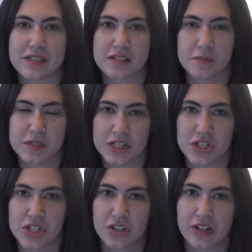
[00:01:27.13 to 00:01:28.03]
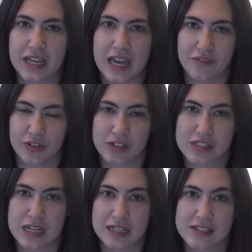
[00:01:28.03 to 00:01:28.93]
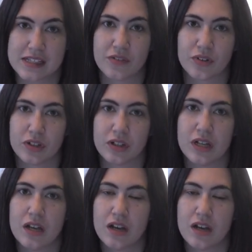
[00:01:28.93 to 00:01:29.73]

systems engineering efforts on several